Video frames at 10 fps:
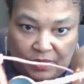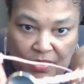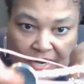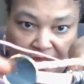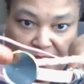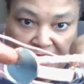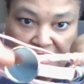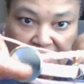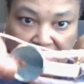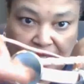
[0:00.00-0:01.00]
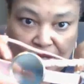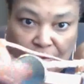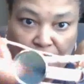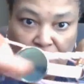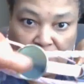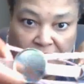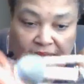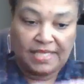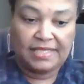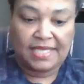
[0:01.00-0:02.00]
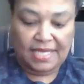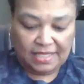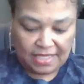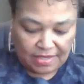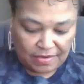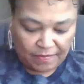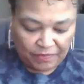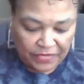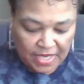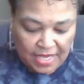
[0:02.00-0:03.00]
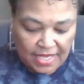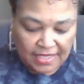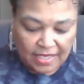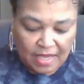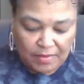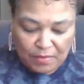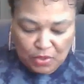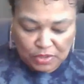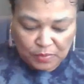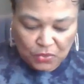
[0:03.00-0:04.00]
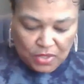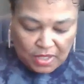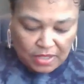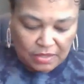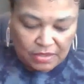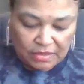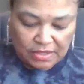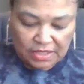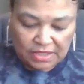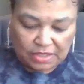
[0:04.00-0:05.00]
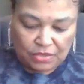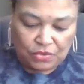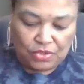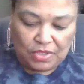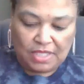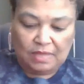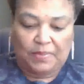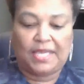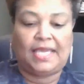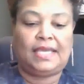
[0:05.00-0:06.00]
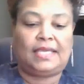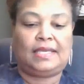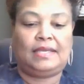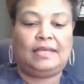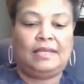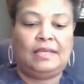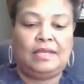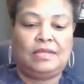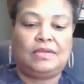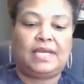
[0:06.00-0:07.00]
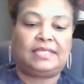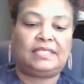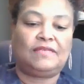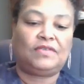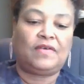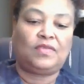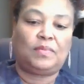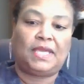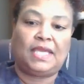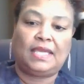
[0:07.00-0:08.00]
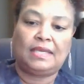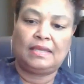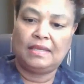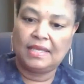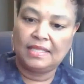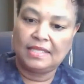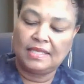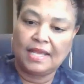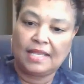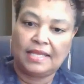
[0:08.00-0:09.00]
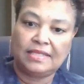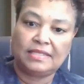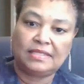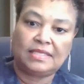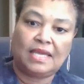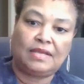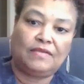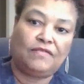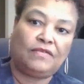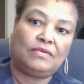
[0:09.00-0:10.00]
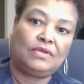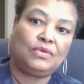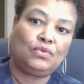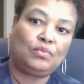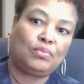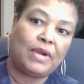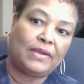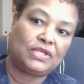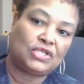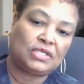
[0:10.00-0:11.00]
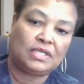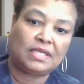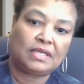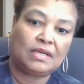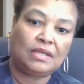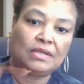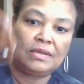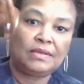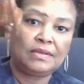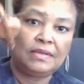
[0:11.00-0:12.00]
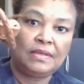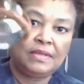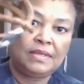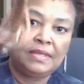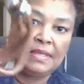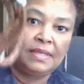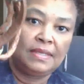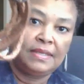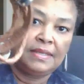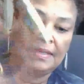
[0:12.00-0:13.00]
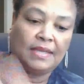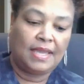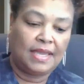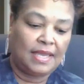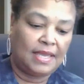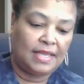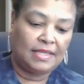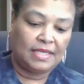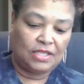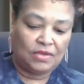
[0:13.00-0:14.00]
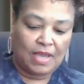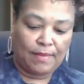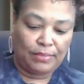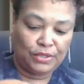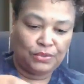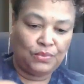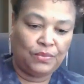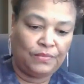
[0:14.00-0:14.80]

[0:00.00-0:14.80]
where our image is going to go inside there. And they come in multiple colors. So you get the pink. You got several of the pink and then they got like this kind of nude brownish looking color. And then you got blue